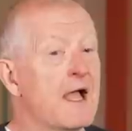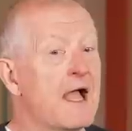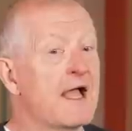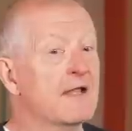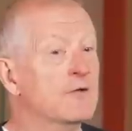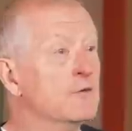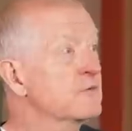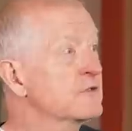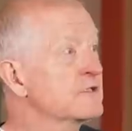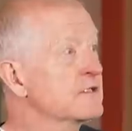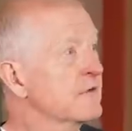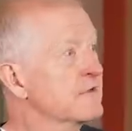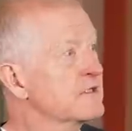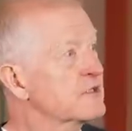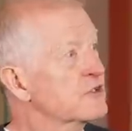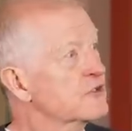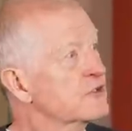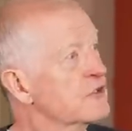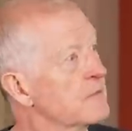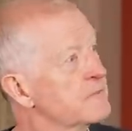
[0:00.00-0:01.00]
And also, it
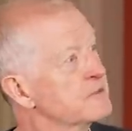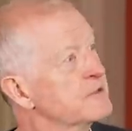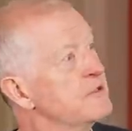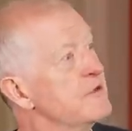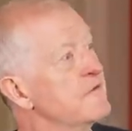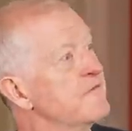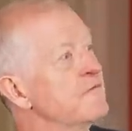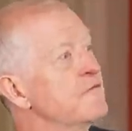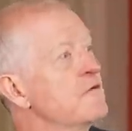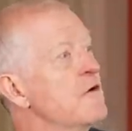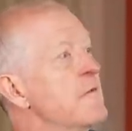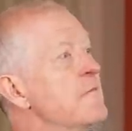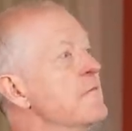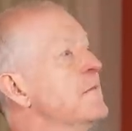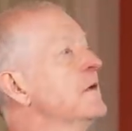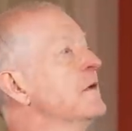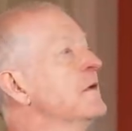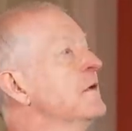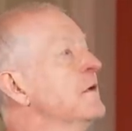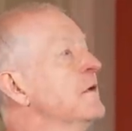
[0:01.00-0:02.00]
stopped you
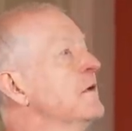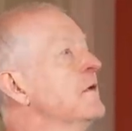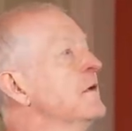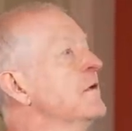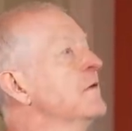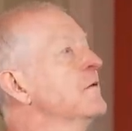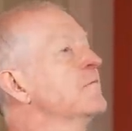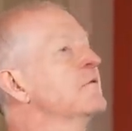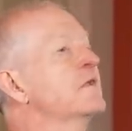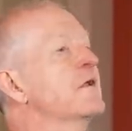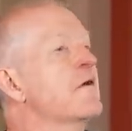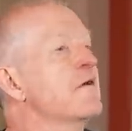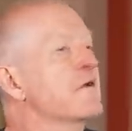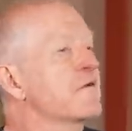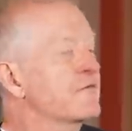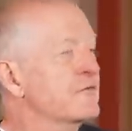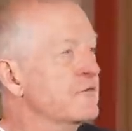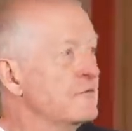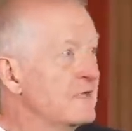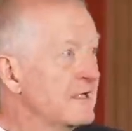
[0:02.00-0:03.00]
from going
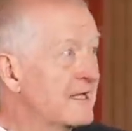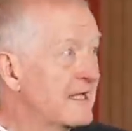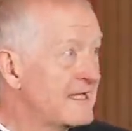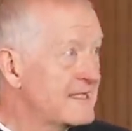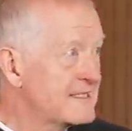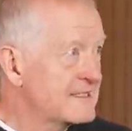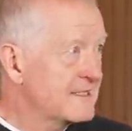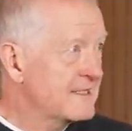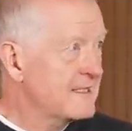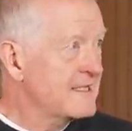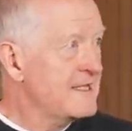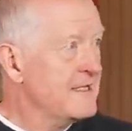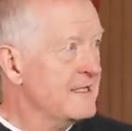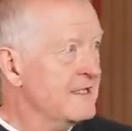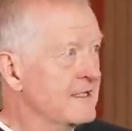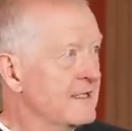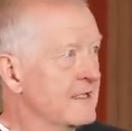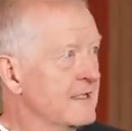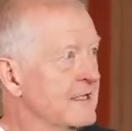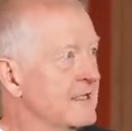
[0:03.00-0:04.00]
through lazily.
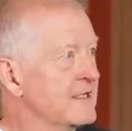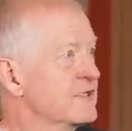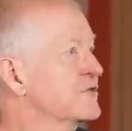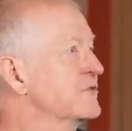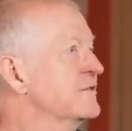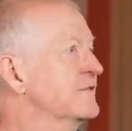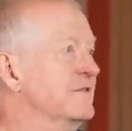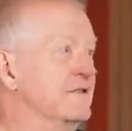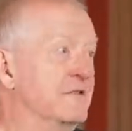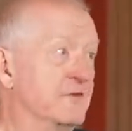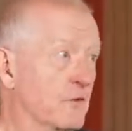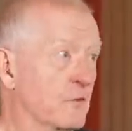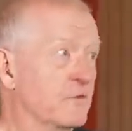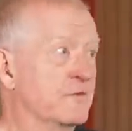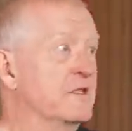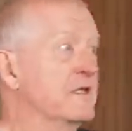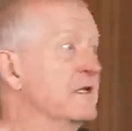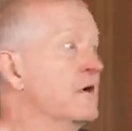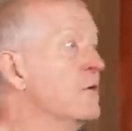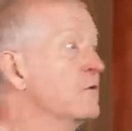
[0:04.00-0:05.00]
It's the,
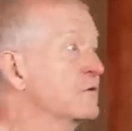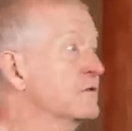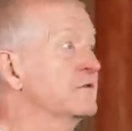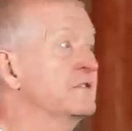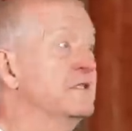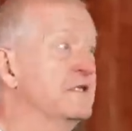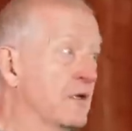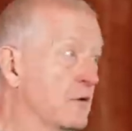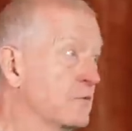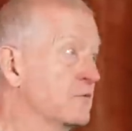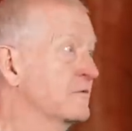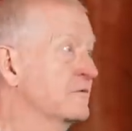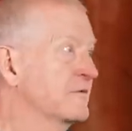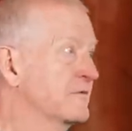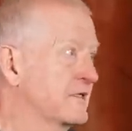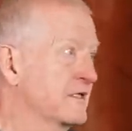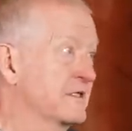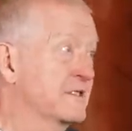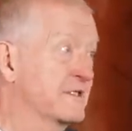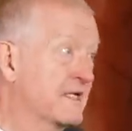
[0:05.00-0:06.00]
the old the
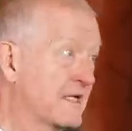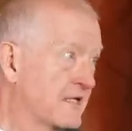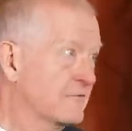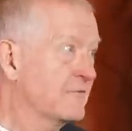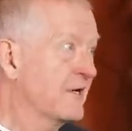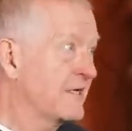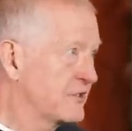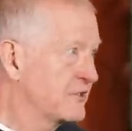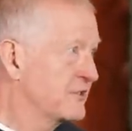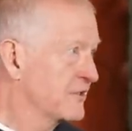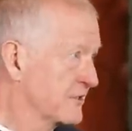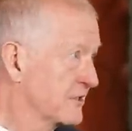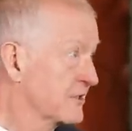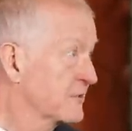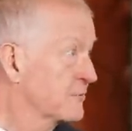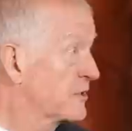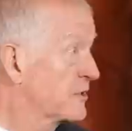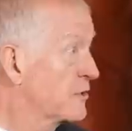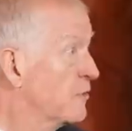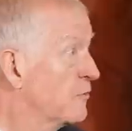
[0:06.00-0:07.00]
old deceleration, yeah.
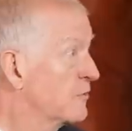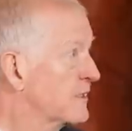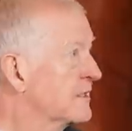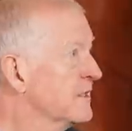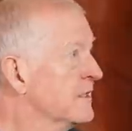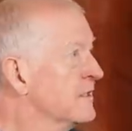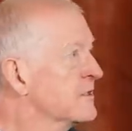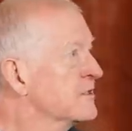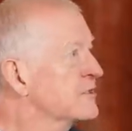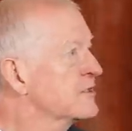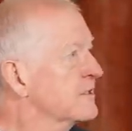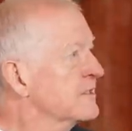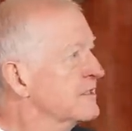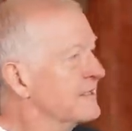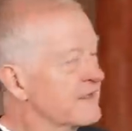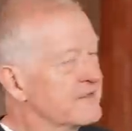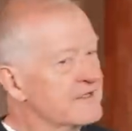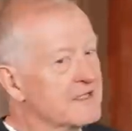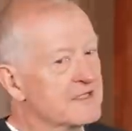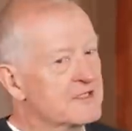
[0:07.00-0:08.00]
call it. So
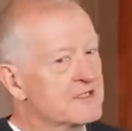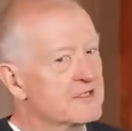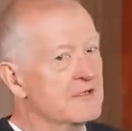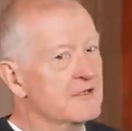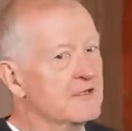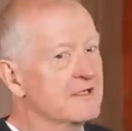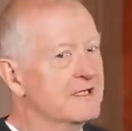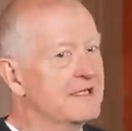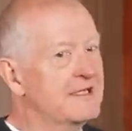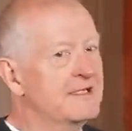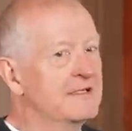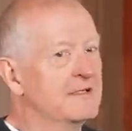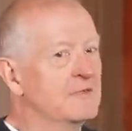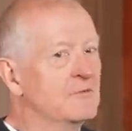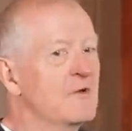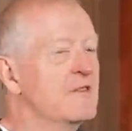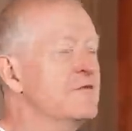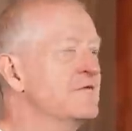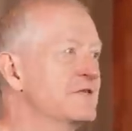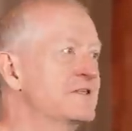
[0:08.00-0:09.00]
I think certainly
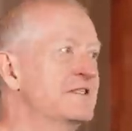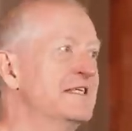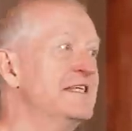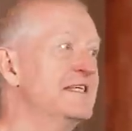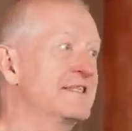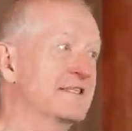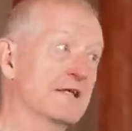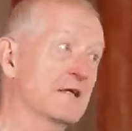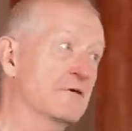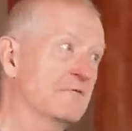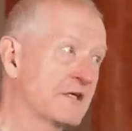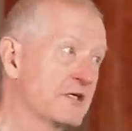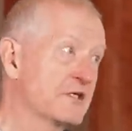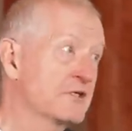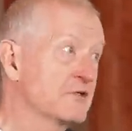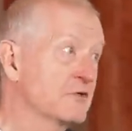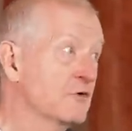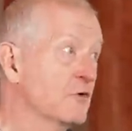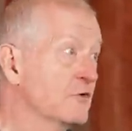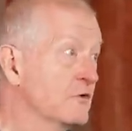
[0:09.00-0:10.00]
whether it's
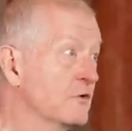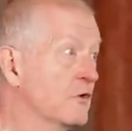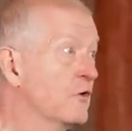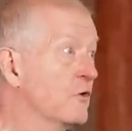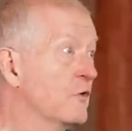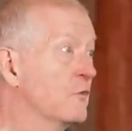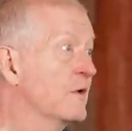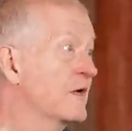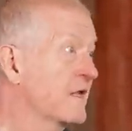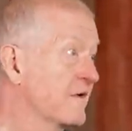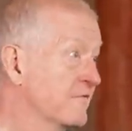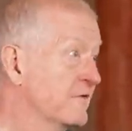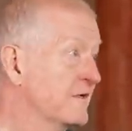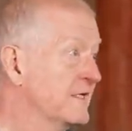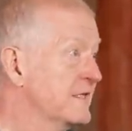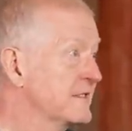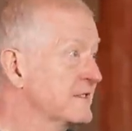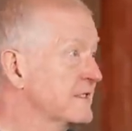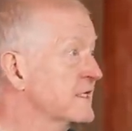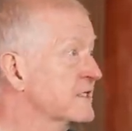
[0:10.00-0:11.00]
deceleration or, or whatever it
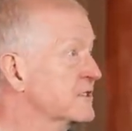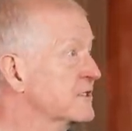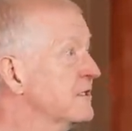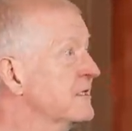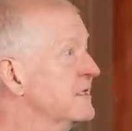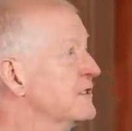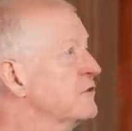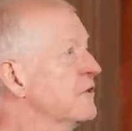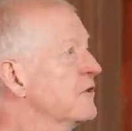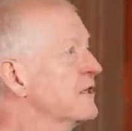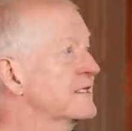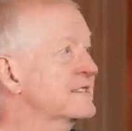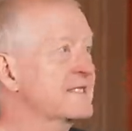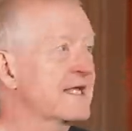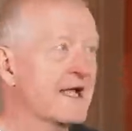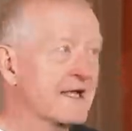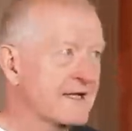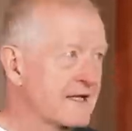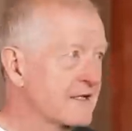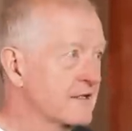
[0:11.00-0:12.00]
is, it's mm. certainly not
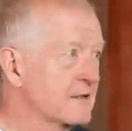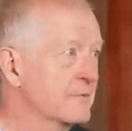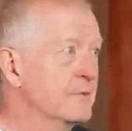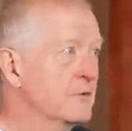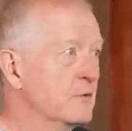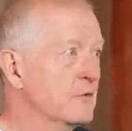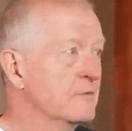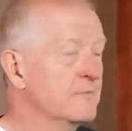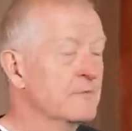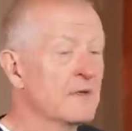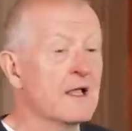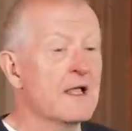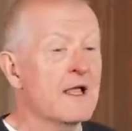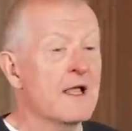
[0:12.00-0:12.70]
attacking the ball. No.